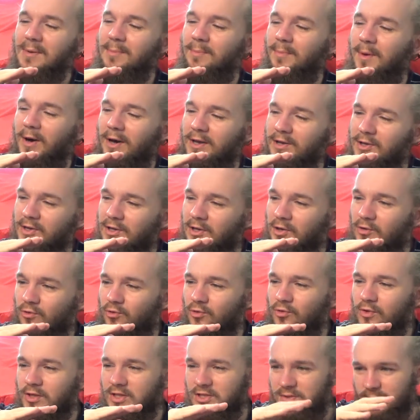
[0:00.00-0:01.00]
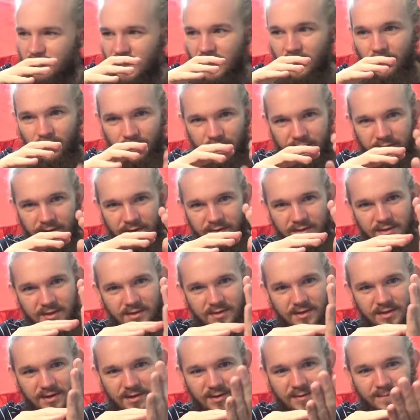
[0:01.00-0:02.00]
but you can really smell
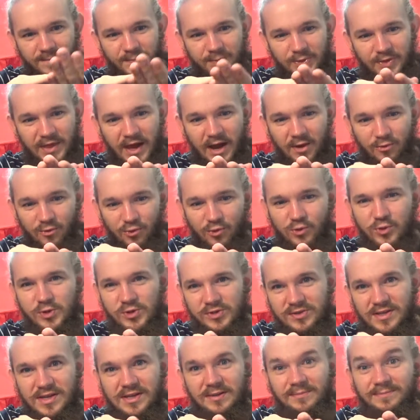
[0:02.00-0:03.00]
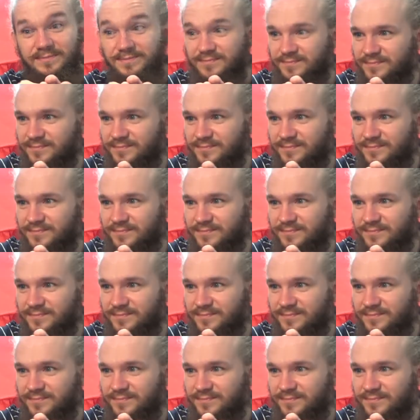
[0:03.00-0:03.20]
that roasty,